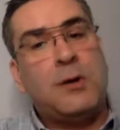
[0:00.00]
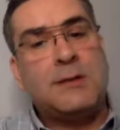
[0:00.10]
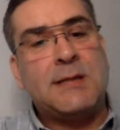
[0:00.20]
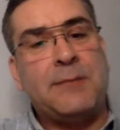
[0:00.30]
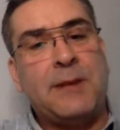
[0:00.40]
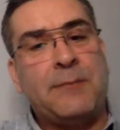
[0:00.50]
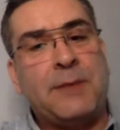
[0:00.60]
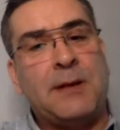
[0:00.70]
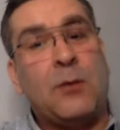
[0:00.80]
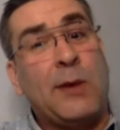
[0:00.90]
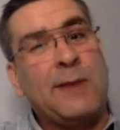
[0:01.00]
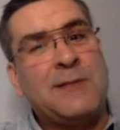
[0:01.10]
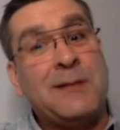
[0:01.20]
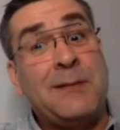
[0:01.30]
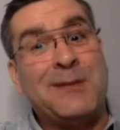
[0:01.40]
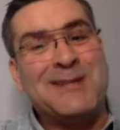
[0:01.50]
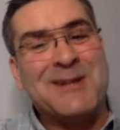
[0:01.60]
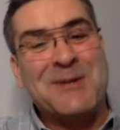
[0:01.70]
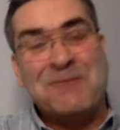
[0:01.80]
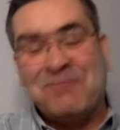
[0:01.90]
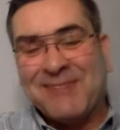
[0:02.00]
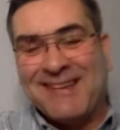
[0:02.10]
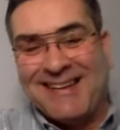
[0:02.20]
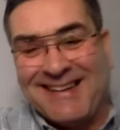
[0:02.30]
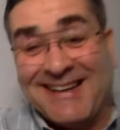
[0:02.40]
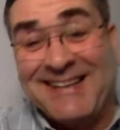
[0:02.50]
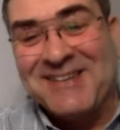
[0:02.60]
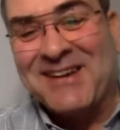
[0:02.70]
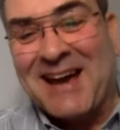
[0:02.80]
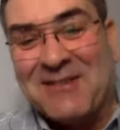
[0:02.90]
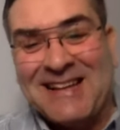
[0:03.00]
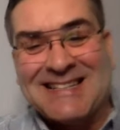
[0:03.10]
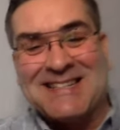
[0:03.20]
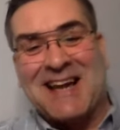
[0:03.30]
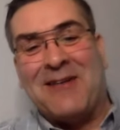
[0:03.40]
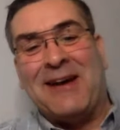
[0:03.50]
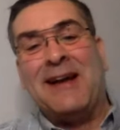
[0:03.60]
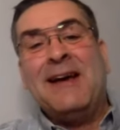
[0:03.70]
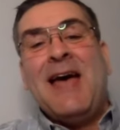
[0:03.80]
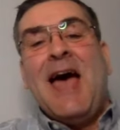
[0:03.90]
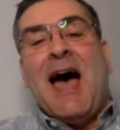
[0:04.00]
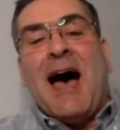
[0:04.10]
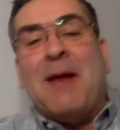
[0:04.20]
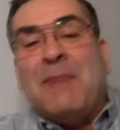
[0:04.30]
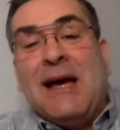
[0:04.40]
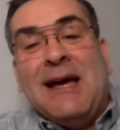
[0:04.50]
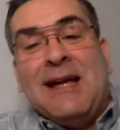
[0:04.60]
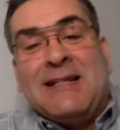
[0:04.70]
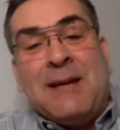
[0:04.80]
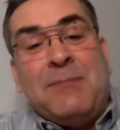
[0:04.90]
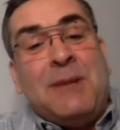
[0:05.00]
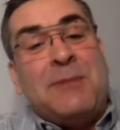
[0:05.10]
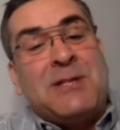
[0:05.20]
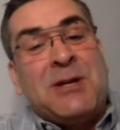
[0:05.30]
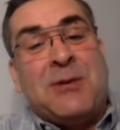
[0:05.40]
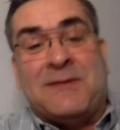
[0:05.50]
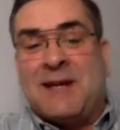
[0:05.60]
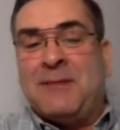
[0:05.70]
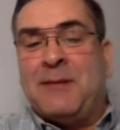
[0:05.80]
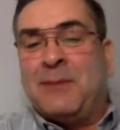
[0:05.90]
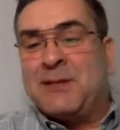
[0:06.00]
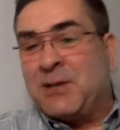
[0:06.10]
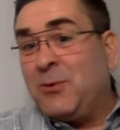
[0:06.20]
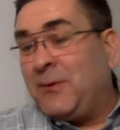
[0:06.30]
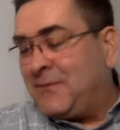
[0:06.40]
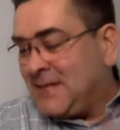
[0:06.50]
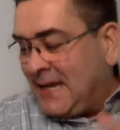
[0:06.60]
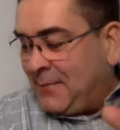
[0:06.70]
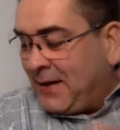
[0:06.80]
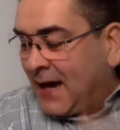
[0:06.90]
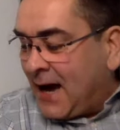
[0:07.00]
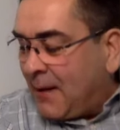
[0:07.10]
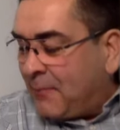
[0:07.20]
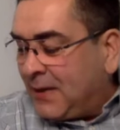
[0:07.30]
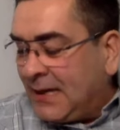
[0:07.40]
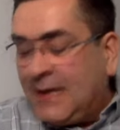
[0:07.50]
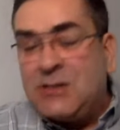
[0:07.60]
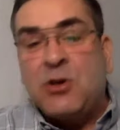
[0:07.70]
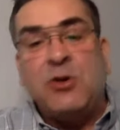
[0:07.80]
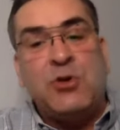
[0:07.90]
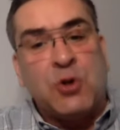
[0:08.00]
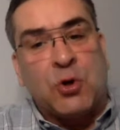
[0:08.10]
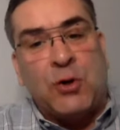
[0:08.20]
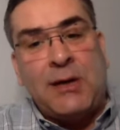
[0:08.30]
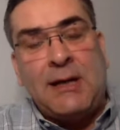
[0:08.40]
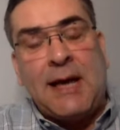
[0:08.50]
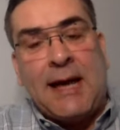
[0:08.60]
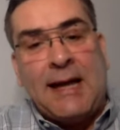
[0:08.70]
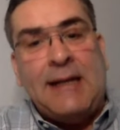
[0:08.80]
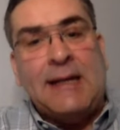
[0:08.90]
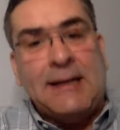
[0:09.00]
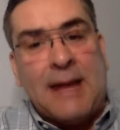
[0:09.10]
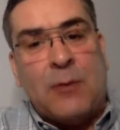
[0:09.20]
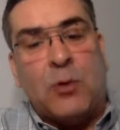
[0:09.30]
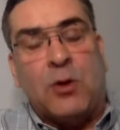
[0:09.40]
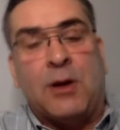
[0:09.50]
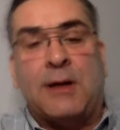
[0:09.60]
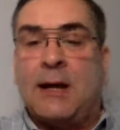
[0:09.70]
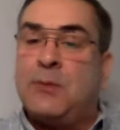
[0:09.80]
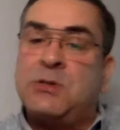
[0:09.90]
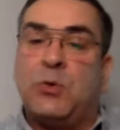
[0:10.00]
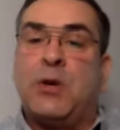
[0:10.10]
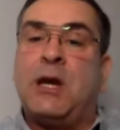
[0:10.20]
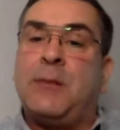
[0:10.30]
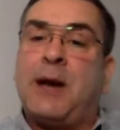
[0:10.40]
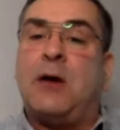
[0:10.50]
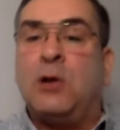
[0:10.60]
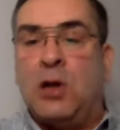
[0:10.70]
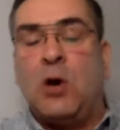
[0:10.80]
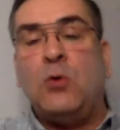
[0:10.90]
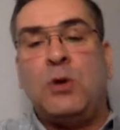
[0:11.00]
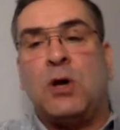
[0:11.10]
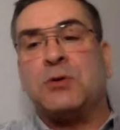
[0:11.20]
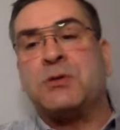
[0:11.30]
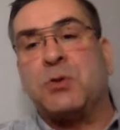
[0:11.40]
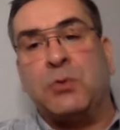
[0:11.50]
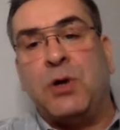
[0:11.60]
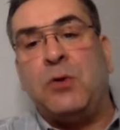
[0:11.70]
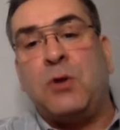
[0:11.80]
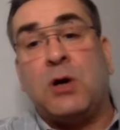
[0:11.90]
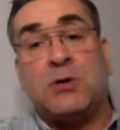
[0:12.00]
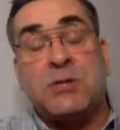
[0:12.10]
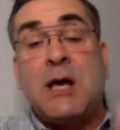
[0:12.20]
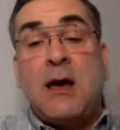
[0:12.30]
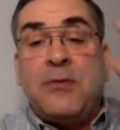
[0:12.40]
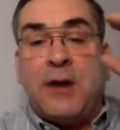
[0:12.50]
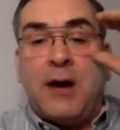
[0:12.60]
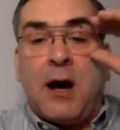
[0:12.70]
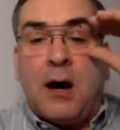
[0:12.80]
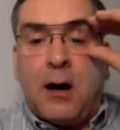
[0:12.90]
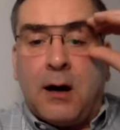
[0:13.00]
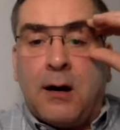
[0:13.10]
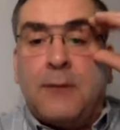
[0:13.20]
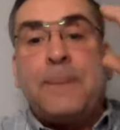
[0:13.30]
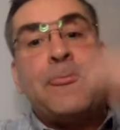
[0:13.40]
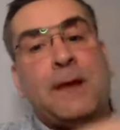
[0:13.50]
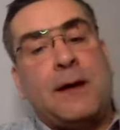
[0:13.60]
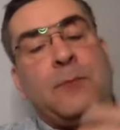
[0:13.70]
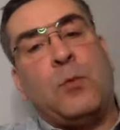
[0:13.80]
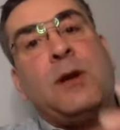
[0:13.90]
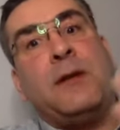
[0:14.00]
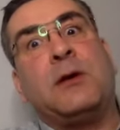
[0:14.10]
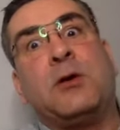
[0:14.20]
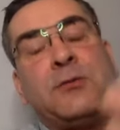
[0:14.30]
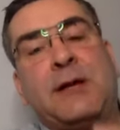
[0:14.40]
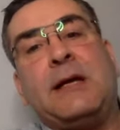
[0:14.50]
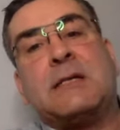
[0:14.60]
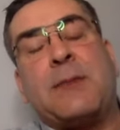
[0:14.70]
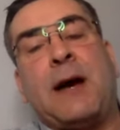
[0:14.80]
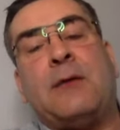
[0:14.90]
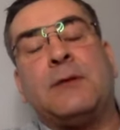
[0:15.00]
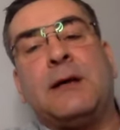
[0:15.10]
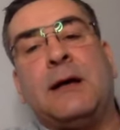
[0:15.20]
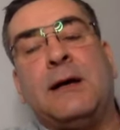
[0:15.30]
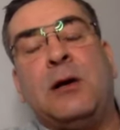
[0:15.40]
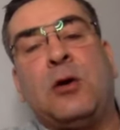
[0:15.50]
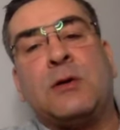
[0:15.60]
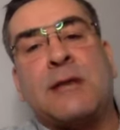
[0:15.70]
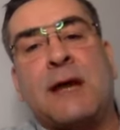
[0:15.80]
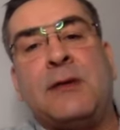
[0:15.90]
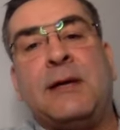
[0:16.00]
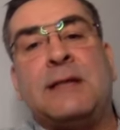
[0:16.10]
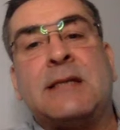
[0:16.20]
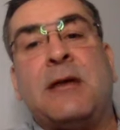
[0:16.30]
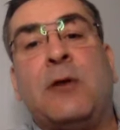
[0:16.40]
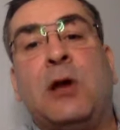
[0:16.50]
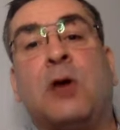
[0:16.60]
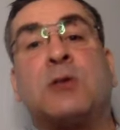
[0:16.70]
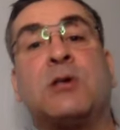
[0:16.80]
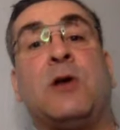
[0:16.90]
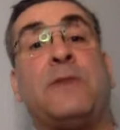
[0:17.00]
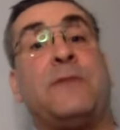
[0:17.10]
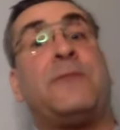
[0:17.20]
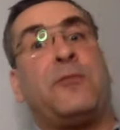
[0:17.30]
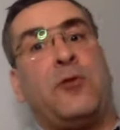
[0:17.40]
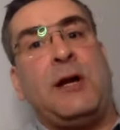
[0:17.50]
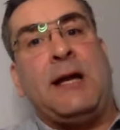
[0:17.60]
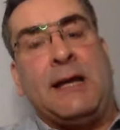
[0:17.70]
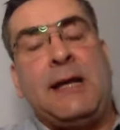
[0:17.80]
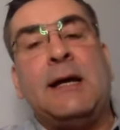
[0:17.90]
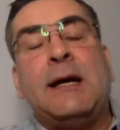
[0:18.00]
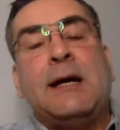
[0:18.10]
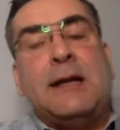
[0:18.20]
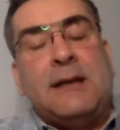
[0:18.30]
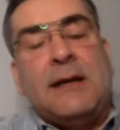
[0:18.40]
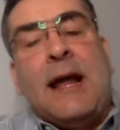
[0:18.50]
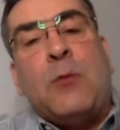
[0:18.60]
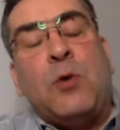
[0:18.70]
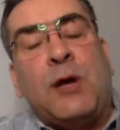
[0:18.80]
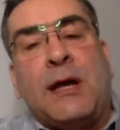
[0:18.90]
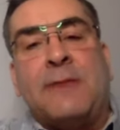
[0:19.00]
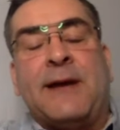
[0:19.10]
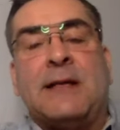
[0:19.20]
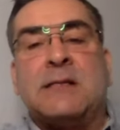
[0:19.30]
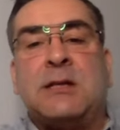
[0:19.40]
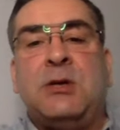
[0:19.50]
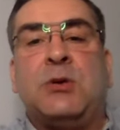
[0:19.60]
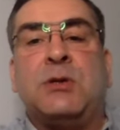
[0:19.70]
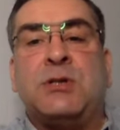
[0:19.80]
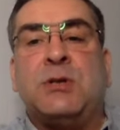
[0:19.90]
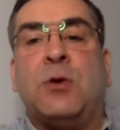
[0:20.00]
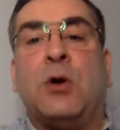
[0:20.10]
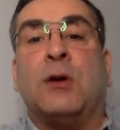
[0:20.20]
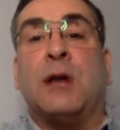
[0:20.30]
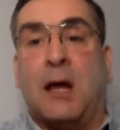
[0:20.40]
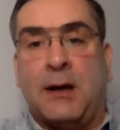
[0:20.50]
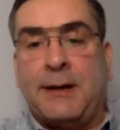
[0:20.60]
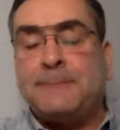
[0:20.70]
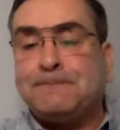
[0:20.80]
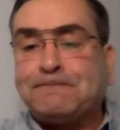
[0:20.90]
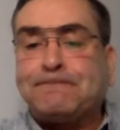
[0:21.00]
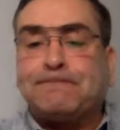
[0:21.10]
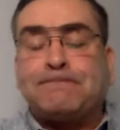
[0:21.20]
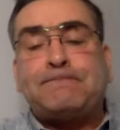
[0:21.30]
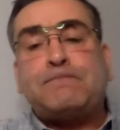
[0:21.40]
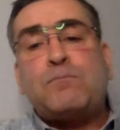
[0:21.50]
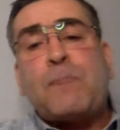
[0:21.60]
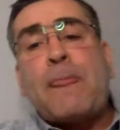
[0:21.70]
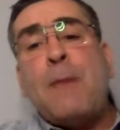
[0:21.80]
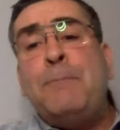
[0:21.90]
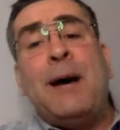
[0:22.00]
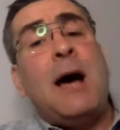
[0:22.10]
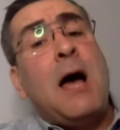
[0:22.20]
Tip number one of tip number two. You get where this is going. Tip number two with teaming up is join a network. Now we're talking about low cost or no cost. There are one of the good things about lockdown is there are lots of free networking events that you can do online. But